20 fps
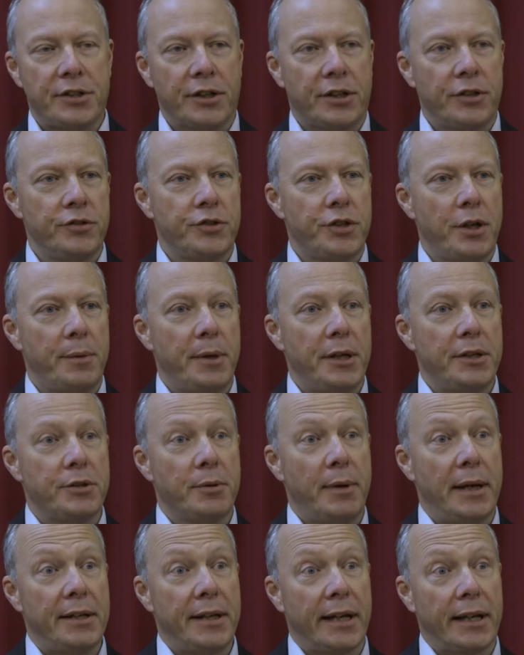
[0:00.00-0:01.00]
to contribute
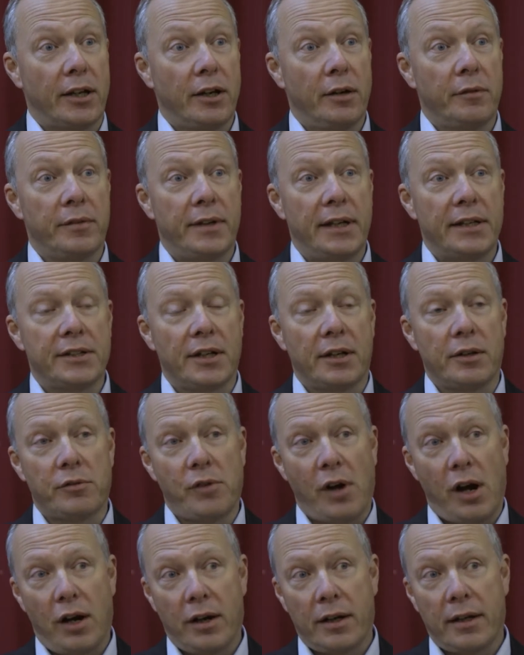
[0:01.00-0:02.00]
to ending conflict in
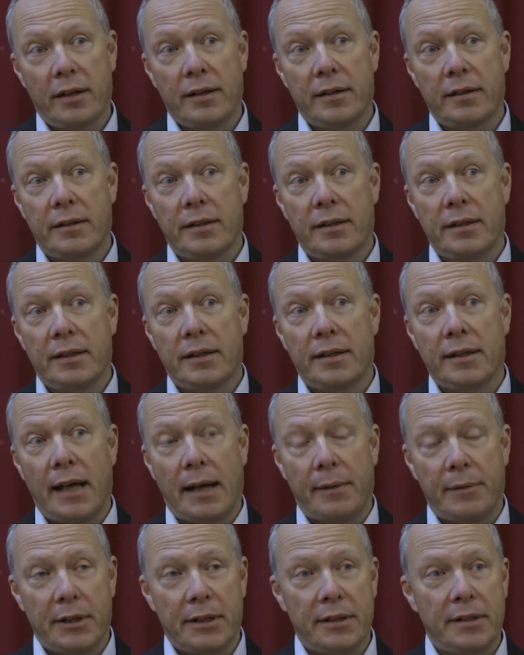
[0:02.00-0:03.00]
Iraq,
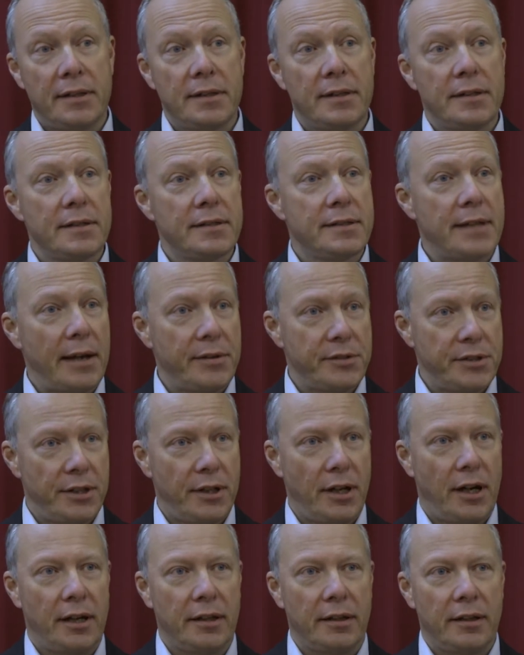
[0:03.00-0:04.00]
Yemen, South
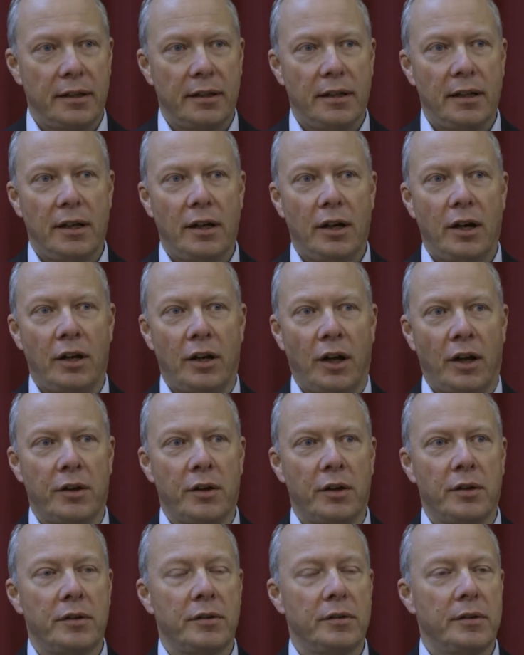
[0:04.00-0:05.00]
Sudan, and
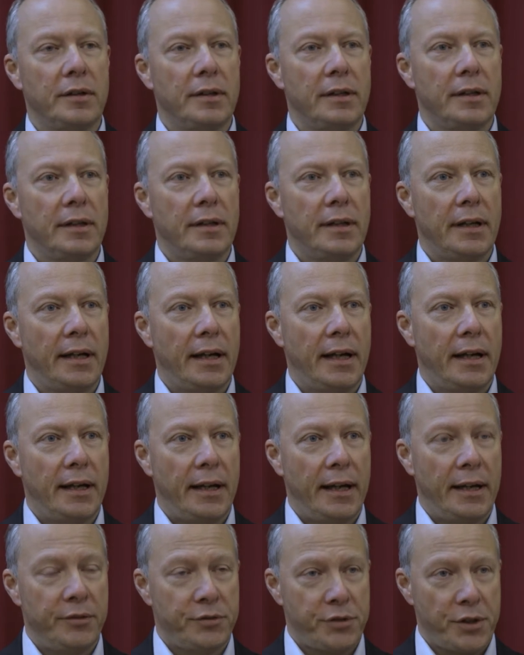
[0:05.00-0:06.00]
other
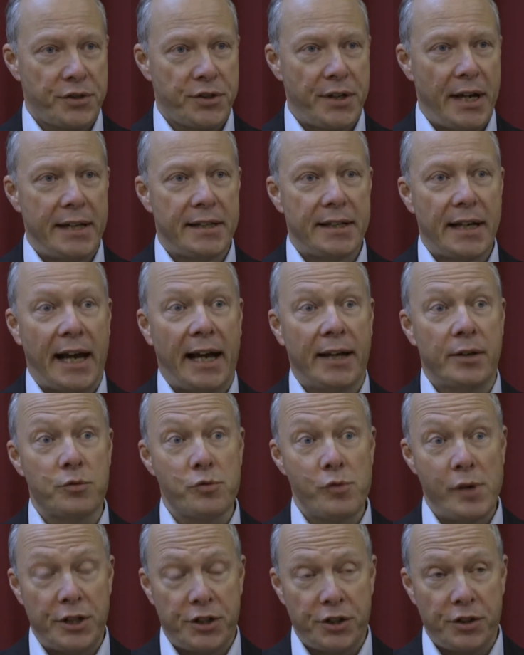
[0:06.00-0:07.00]
intrastate and
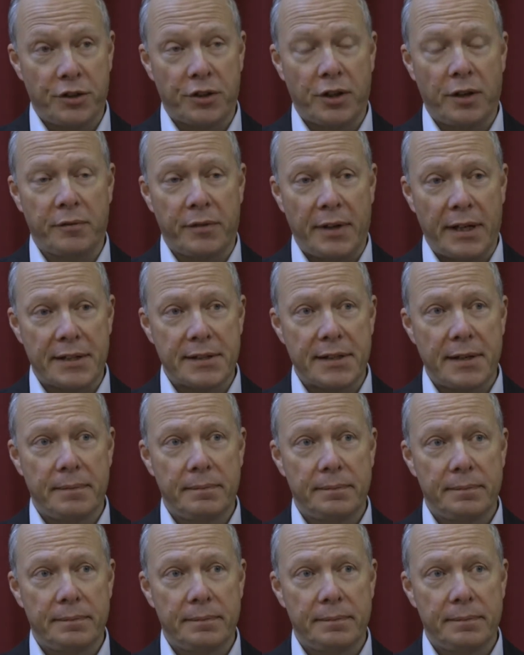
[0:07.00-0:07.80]
regional conflicts.